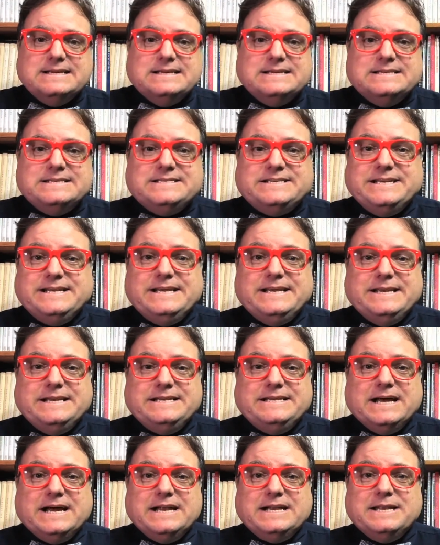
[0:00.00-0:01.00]
She
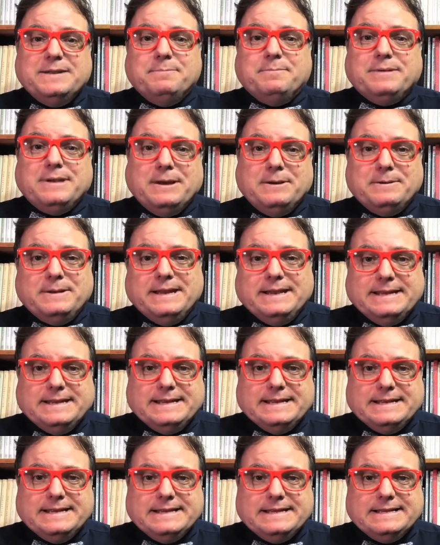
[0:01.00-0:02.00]
done imploded.
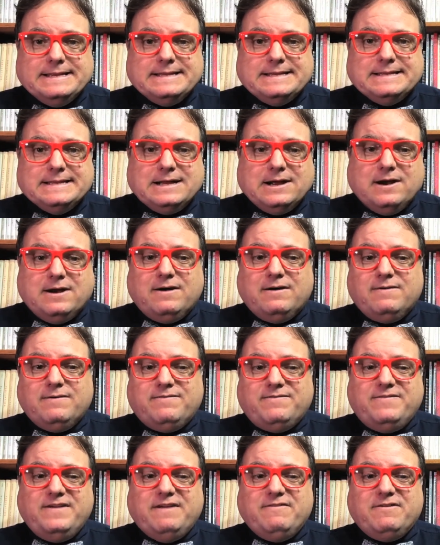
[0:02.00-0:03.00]
Our
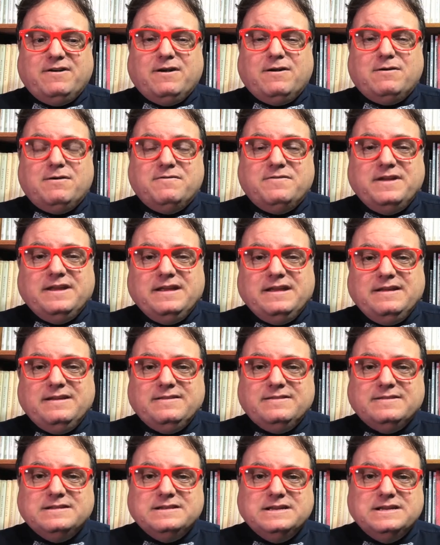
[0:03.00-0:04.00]
favorite ROV,
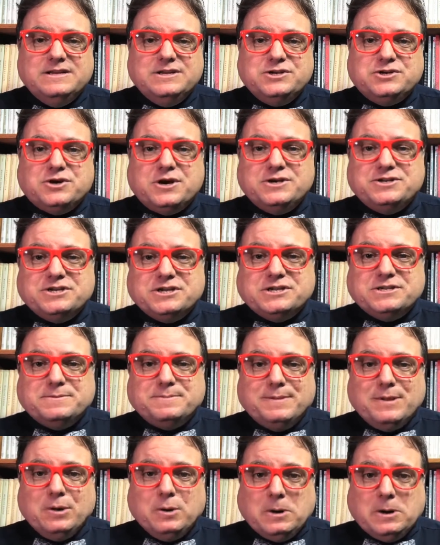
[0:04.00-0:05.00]
Trench
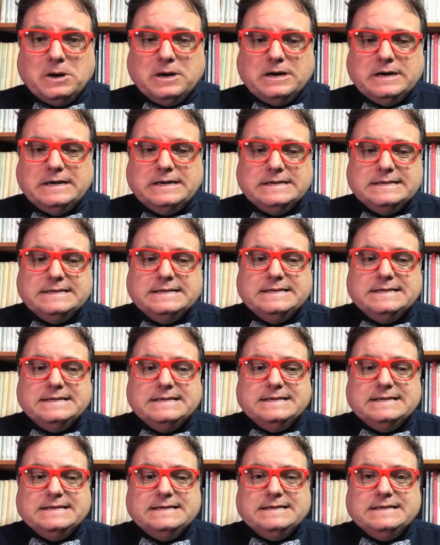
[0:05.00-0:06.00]
Explorer,
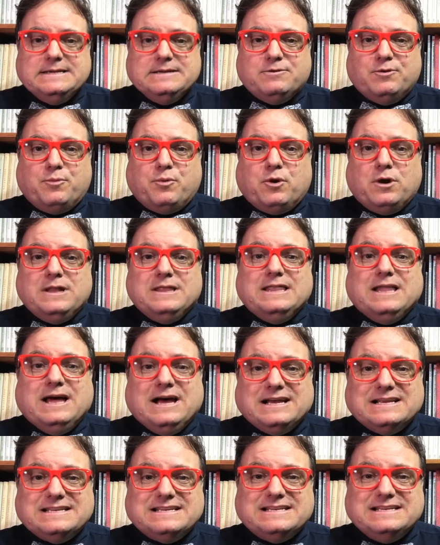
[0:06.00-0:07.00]
reported
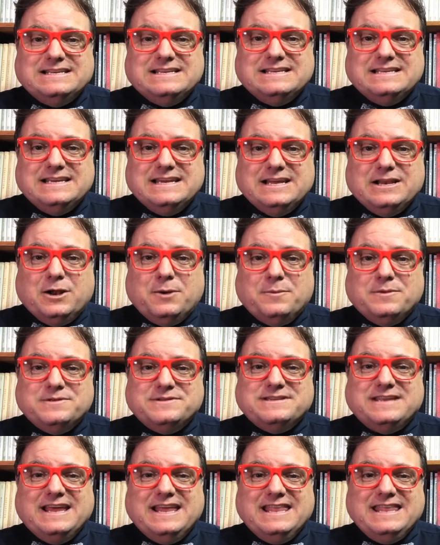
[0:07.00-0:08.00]
lost in
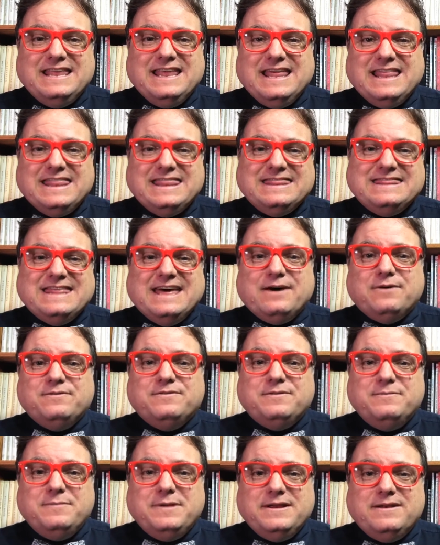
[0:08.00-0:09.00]
almost
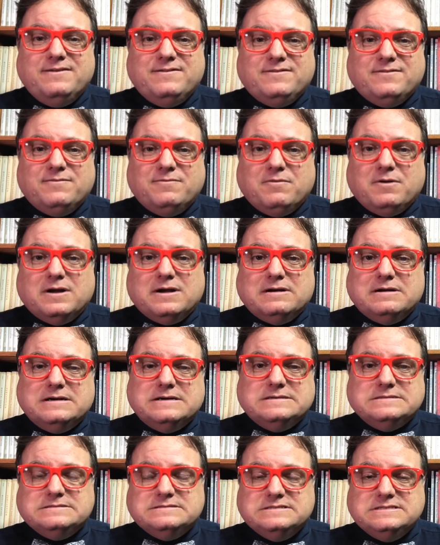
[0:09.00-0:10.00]
10,000 meters of water.
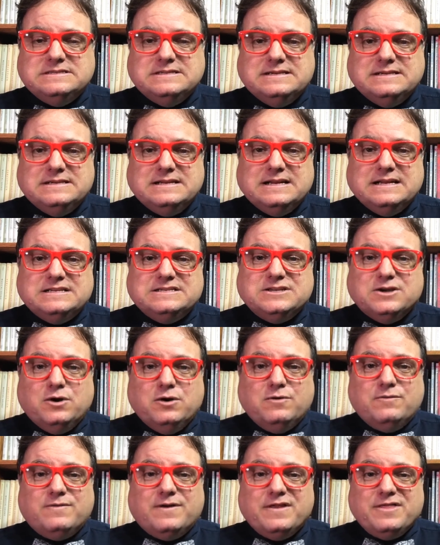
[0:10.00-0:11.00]
That's
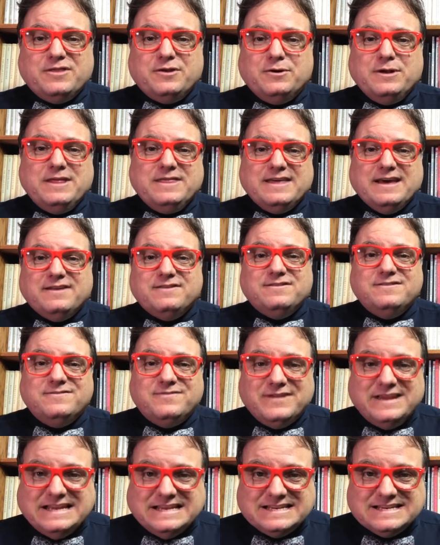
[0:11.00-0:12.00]
over 30,000
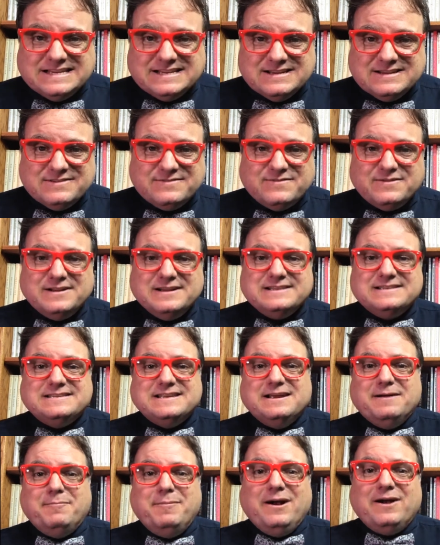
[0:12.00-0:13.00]
feet for us
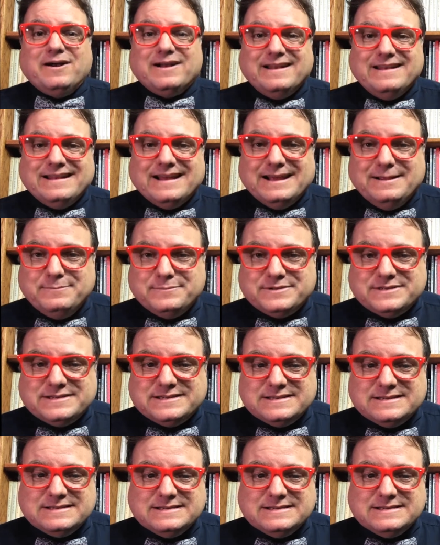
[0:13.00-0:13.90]
American types.